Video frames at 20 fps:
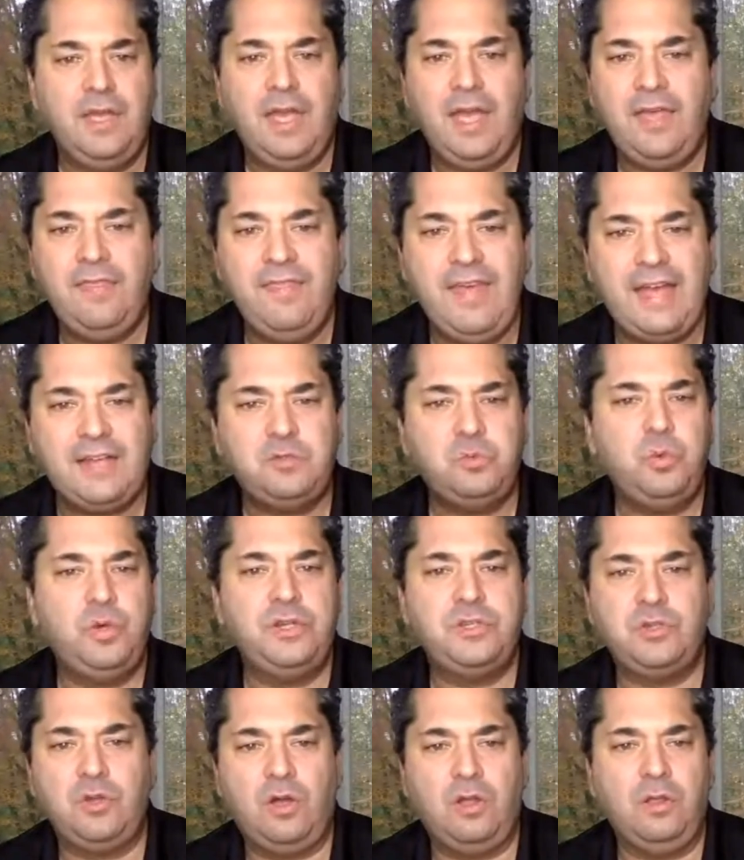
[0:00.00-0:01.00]
And that's what
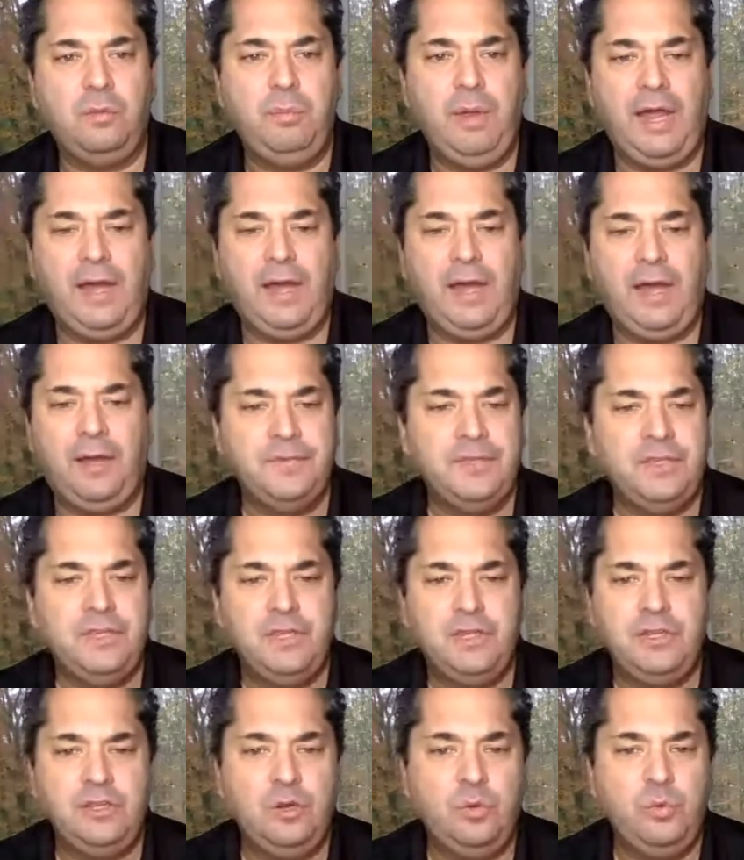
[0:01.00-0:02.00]
it's all about.
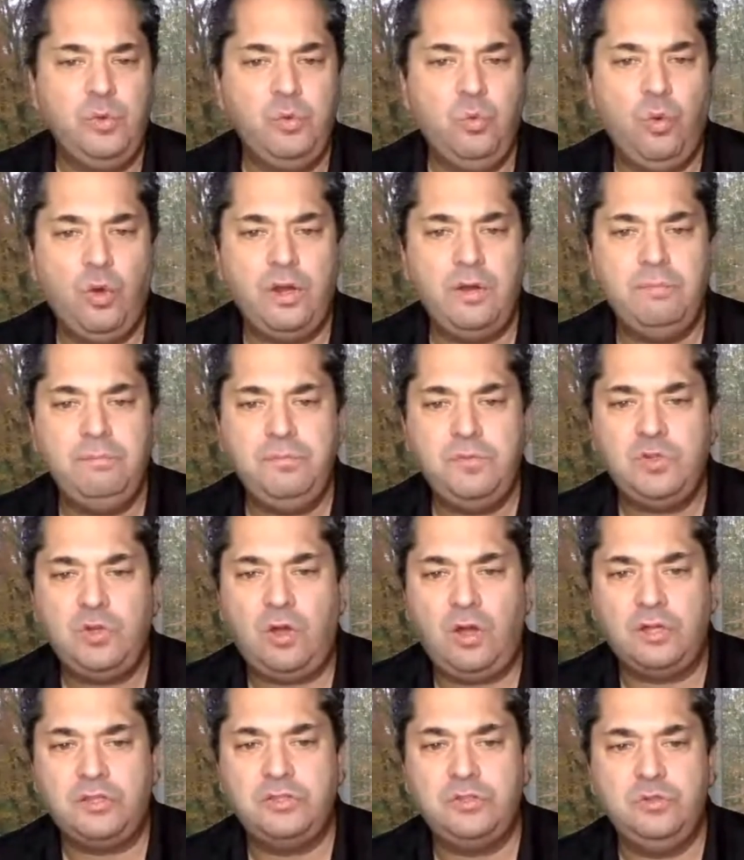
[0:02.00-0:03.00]
We want to
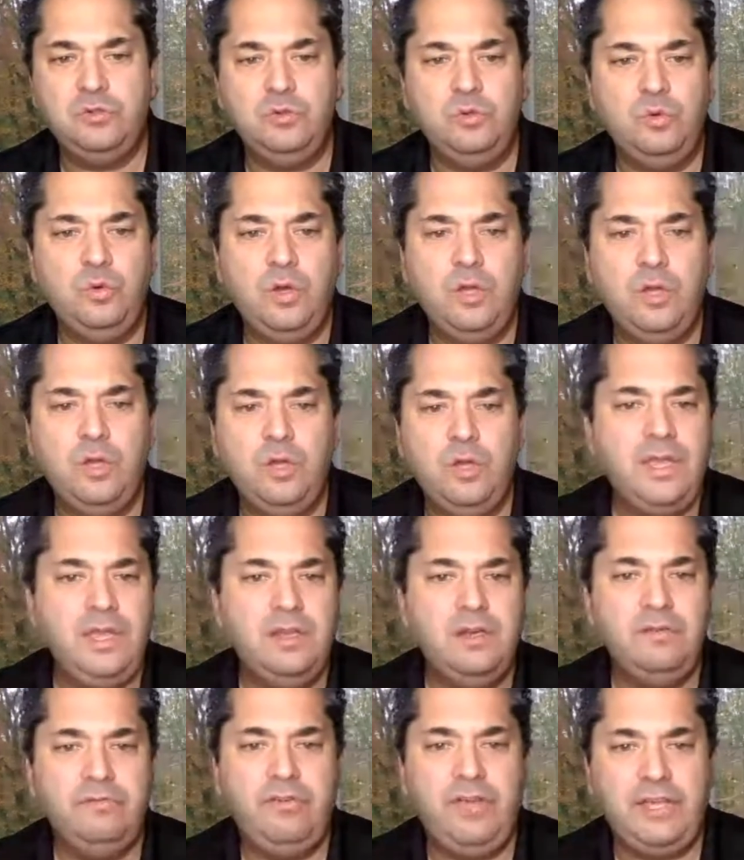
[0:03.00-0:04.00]
talk to
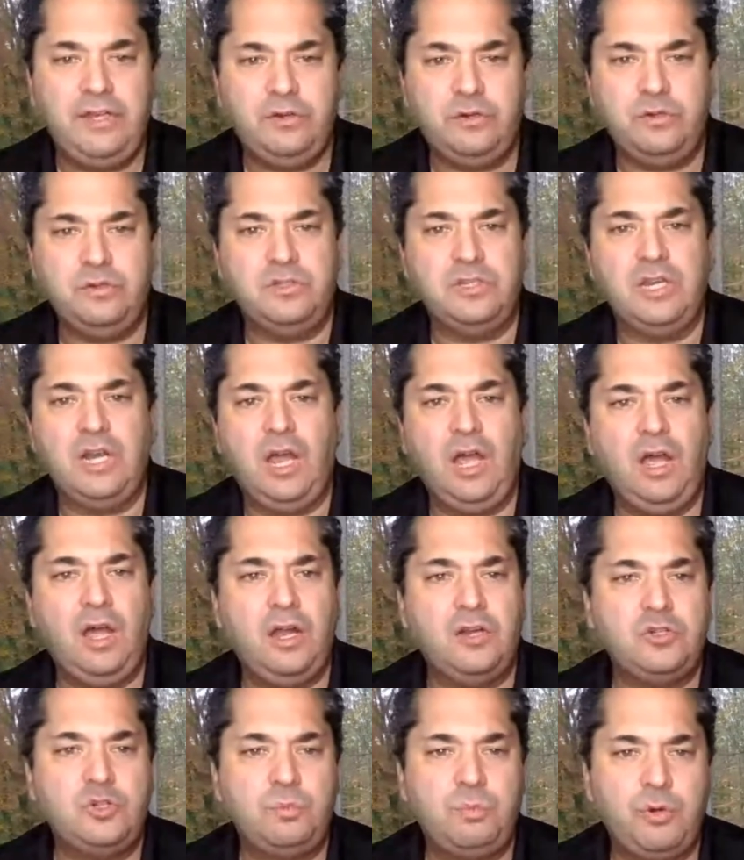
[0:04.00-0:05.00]
innovators and
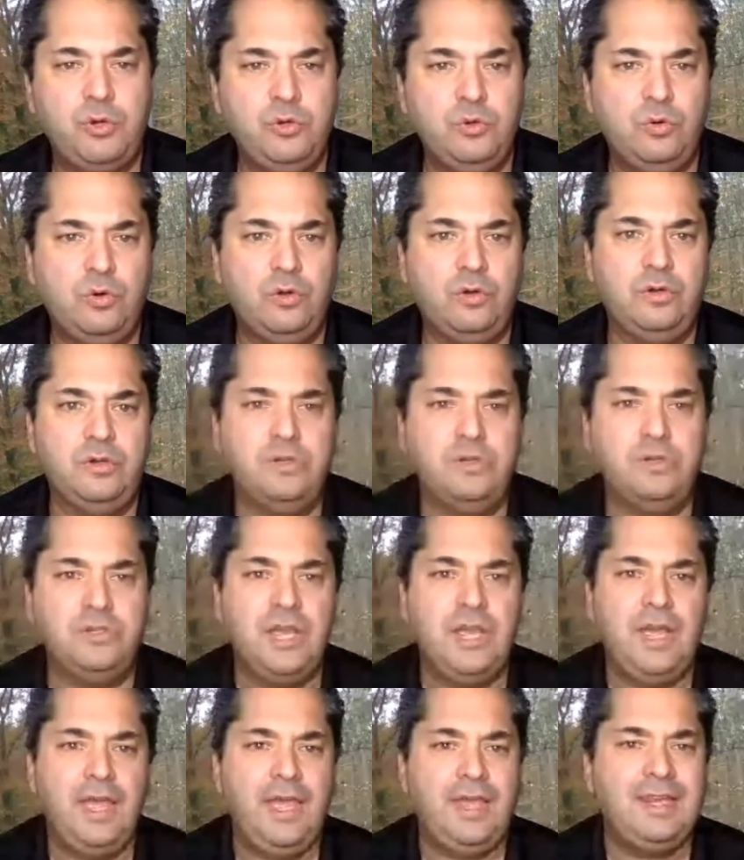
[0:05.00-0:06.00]
entrepreneurs
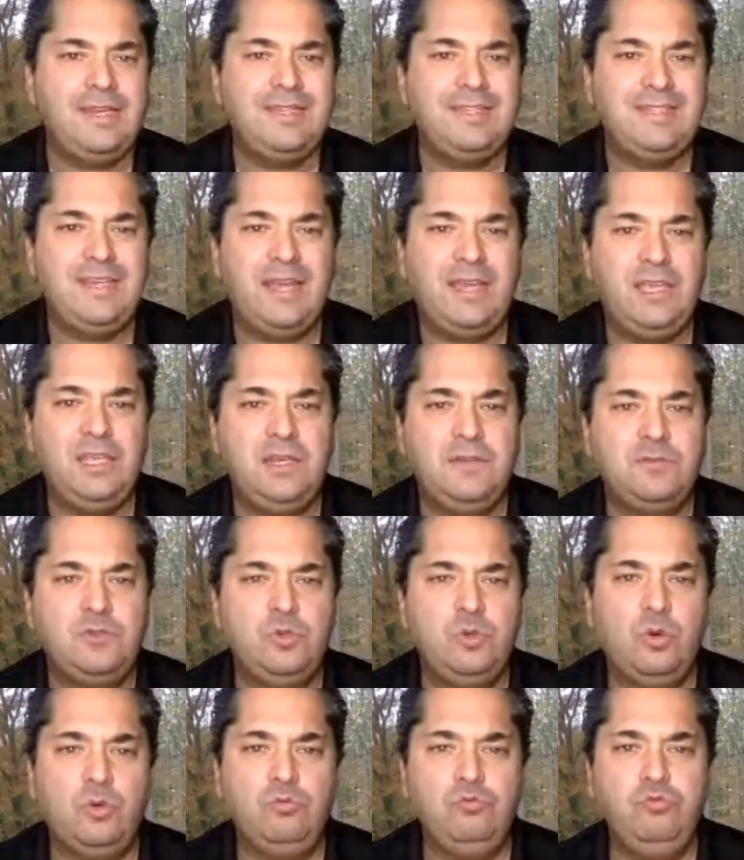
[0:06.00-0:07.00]
and executives
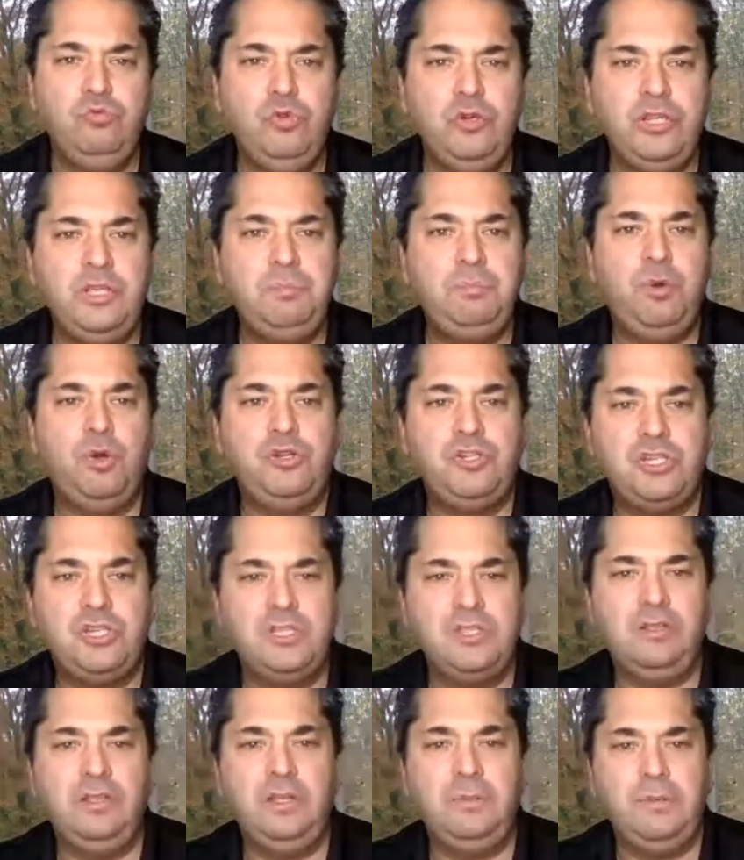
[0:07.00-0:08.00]
who are really pushing
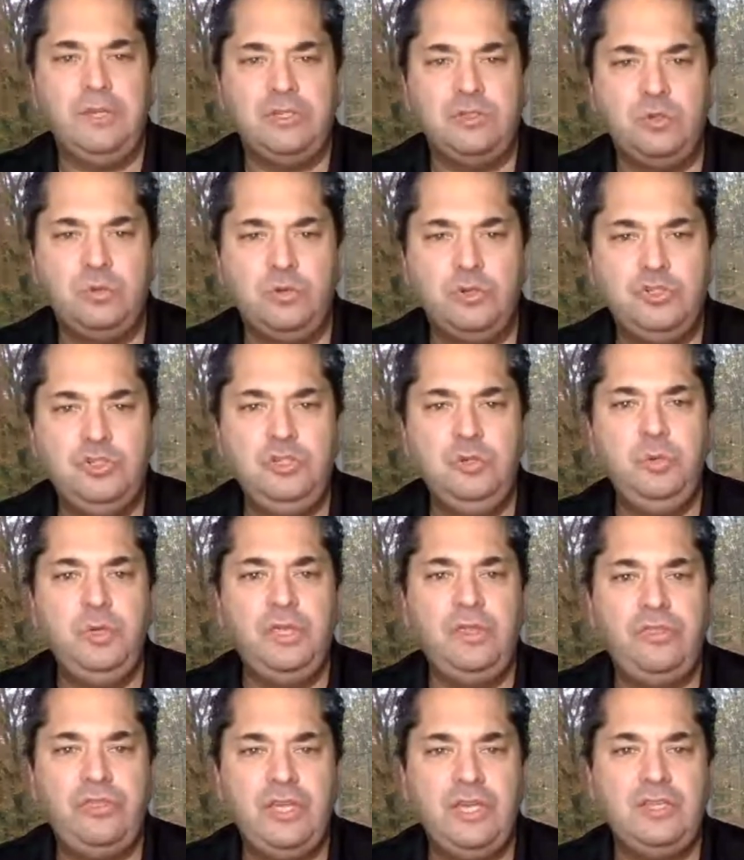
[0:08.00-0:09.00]
the limits, who are
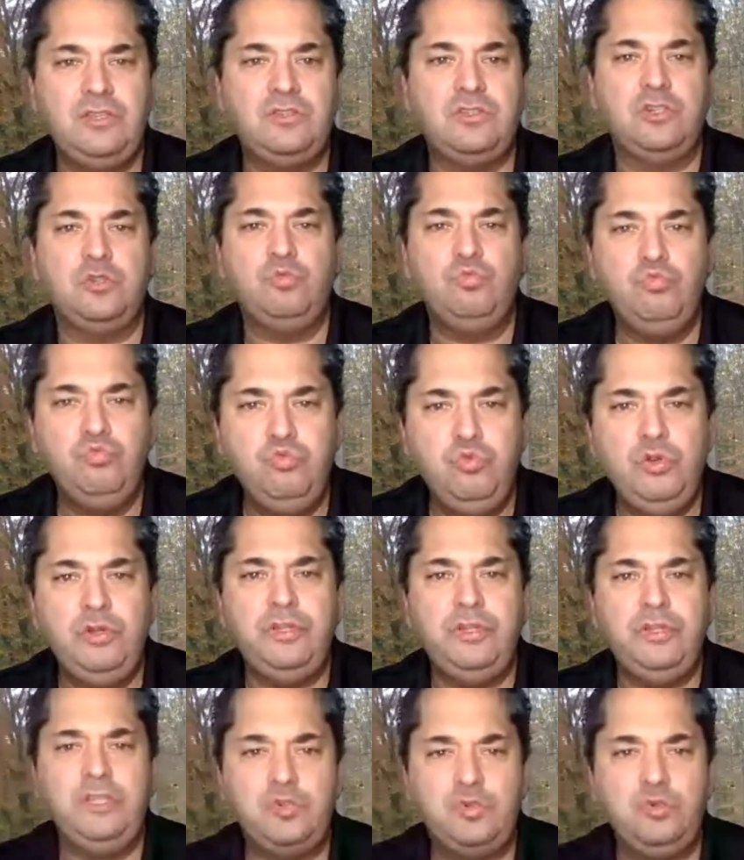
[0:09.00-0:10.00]
doing things to
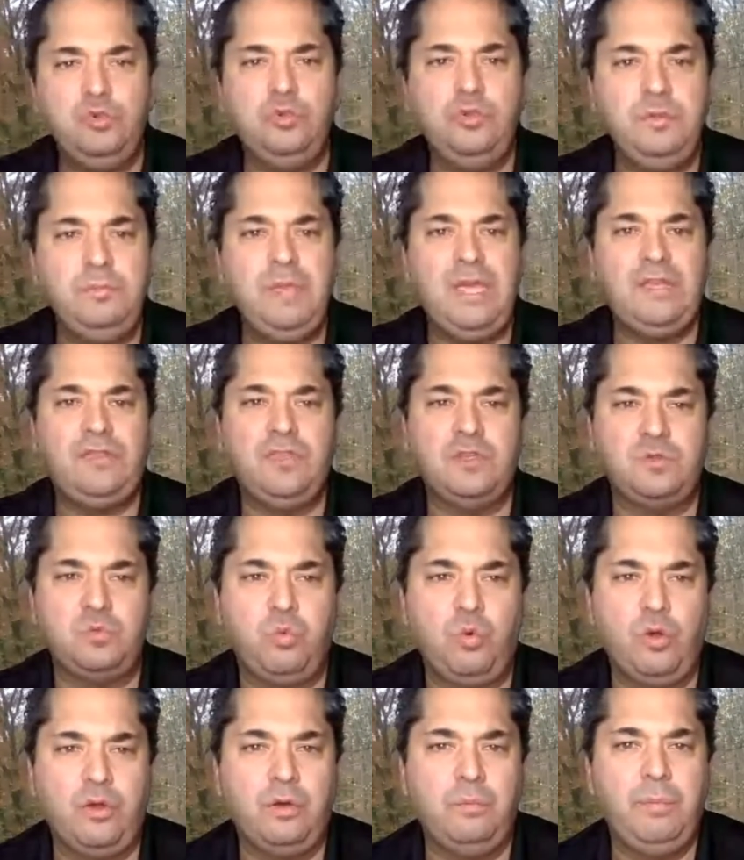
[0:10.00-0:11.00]
really truly make this
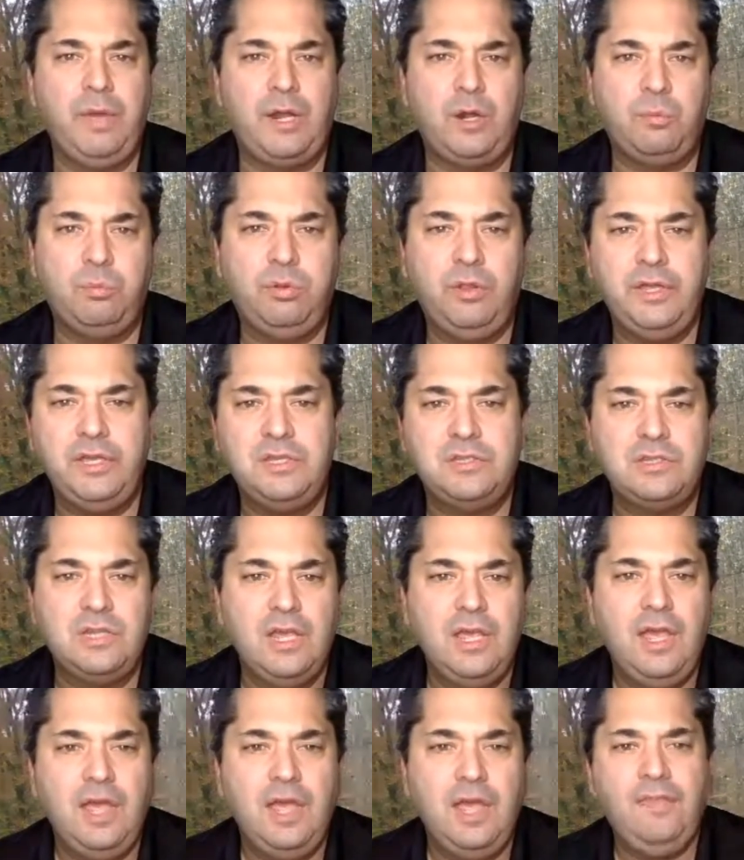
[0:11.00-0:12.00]
world a better place.